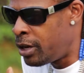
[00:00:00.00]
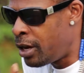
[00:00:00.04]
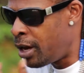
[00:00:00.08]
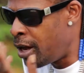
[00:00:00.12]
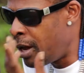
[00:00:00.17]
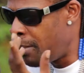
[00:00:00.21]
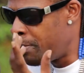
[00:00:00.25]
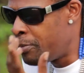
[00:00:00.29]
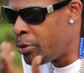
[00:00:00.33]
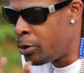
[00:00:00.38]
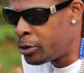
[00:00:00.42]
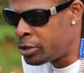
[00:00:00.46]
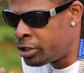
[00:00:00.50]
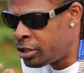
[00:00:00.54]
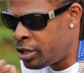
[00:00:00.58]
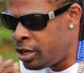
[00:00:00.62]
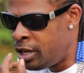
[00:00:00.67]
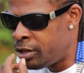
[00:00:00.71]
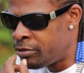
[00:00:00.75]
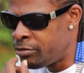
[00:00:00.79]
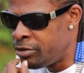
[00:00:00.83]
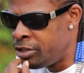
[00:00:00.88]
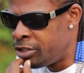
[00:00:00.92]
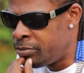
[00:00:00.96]
I, uh, portion of
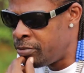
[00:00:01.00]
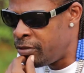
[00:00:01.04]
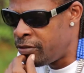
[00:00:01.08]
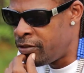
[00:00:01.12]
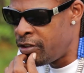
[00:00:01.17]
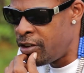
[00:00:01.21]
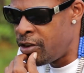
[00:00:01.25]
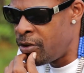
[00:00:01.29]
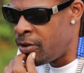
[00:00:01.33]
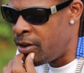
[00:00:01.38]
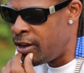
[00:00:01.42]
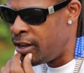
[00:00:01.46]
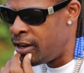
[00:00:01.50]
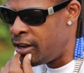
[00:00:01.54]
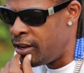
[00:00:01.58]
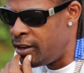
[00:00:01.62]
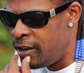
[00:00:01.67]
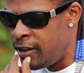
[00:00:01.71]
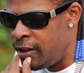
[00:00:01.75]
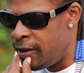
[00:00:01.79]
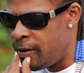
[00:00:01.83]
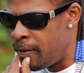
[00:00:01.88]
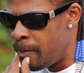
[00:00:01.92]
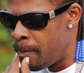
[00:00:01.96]
that reached me for a while and
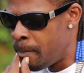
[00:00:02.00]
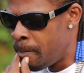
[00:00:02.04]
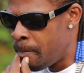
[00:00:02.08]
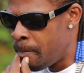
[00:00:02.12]
then